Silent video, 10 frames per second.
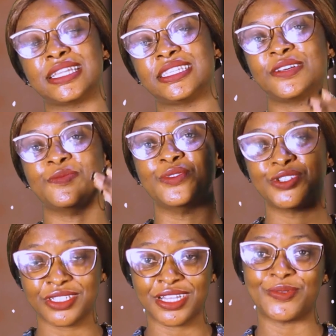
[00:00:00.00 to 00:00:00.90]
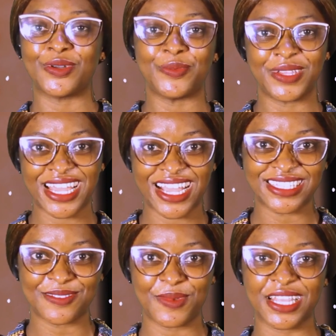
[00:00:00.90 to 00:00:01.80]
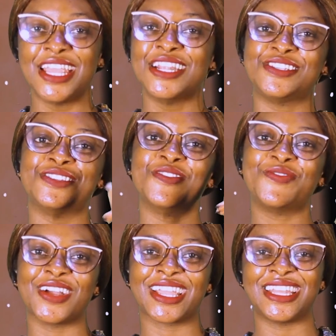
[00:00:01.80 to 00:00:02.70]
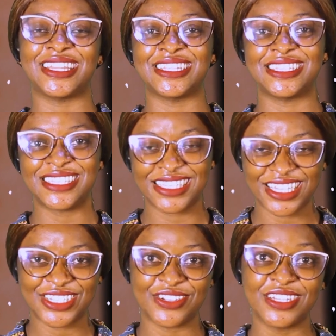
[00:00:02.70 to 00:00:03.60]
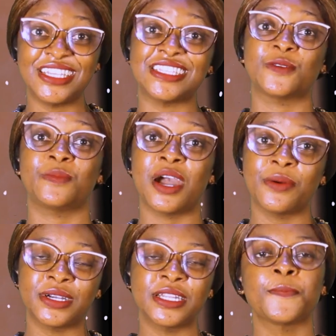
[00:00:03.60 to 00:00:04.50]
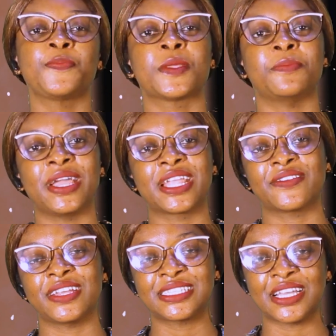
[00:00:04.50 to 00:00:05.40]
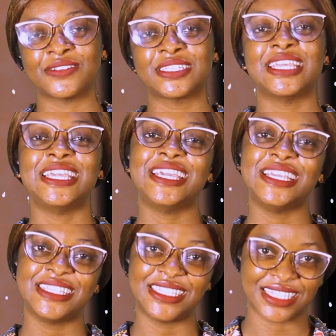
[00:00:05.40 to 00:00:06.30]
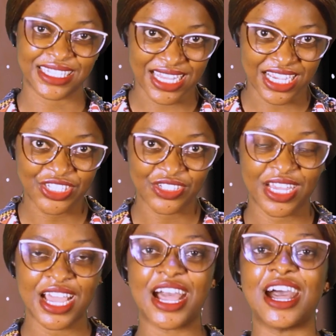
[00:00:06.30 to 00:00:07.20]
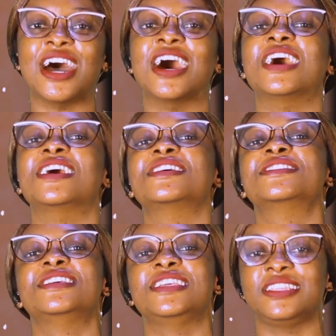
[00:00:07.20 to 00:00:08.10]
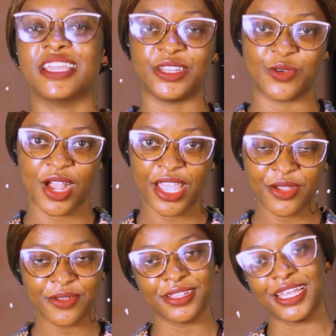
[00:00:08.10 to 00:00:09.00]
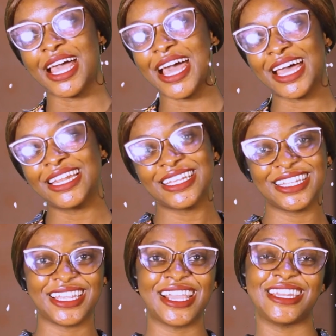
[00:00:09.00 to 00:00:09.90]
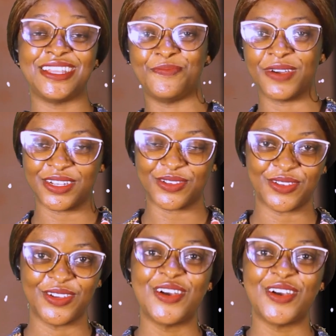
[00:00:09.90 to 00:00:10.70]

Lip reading: and the emotional well-being aspect. Do not forget that this session is powered by Christ House International. They are in Ohio and they are in Ibadan.